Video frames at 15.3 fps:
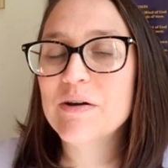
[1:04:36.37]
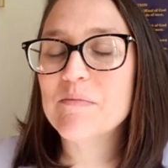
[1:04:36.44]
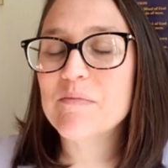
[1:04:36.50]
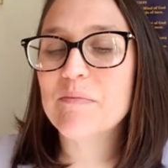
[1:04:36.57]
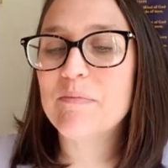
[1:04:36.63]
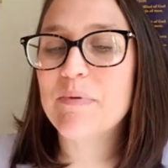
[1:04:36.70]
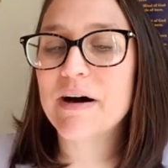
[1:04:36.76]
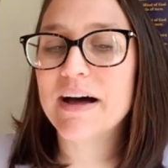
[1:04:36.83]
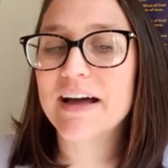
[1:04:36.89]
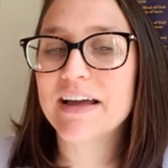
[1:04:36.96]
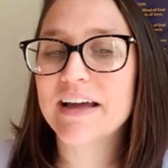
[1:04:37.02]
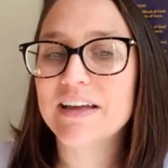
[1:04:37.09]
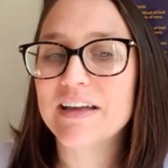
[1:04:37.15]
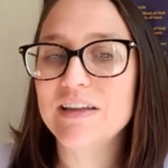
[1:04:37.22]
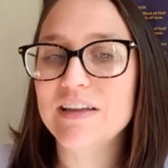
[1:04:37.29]

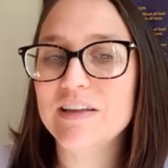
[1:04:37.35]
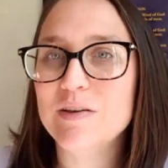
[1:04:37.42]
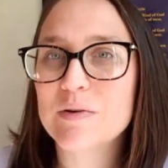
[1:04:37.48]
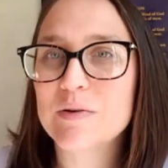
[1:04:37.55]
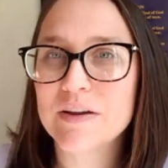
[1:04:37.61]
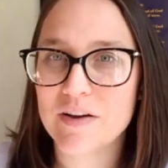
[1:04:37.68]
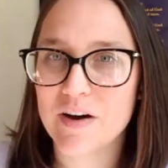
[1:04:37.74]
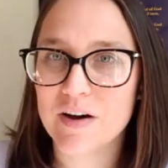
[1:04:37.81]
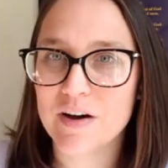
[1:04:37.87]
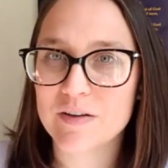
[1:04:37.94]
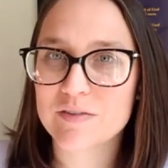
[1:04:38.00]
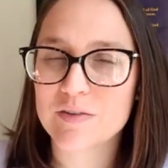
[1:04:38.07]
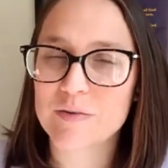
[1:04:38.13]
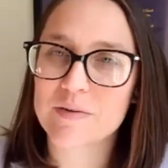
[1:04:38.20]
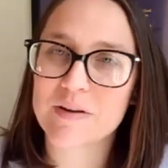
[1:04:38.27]
but you can
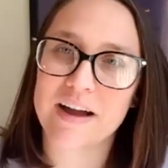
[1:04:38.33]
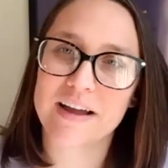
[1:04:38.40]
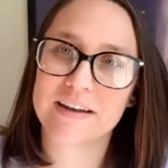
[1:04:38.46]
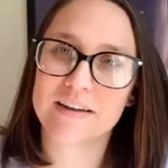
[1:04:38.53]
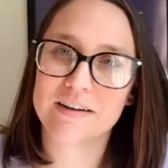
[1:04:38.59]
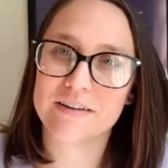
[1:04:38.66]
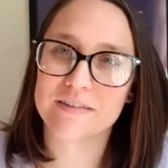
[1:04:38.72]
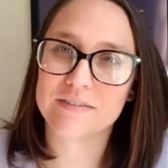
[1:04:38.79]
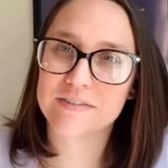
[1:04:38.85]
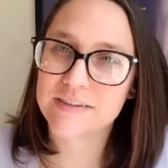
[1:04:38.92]
also kind of